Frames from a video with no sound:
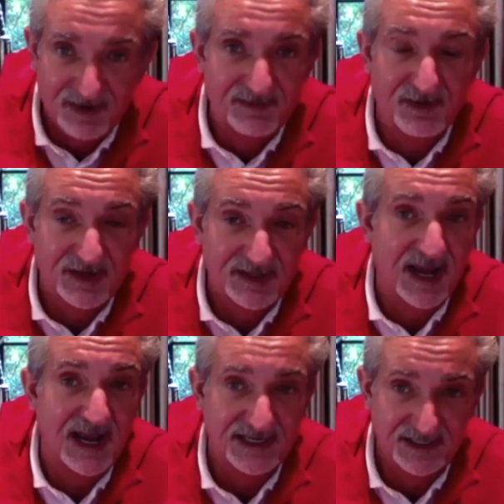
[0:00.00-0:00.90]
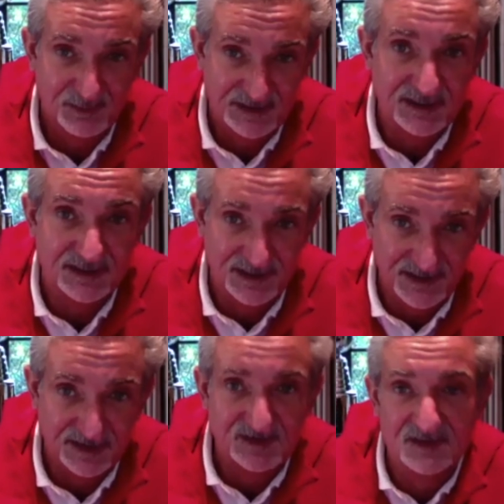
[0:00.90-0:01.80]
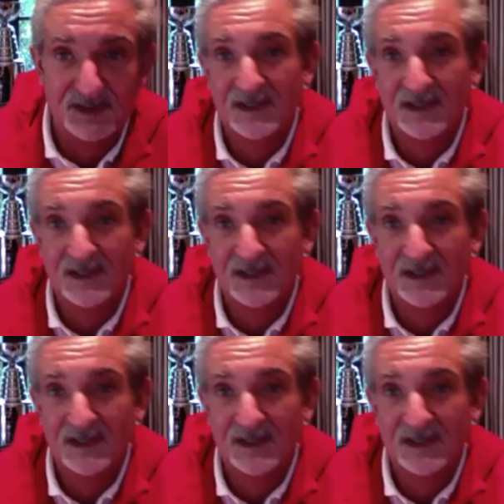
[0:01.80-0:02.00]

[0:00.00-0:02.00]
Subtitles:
very tied in with the leagues.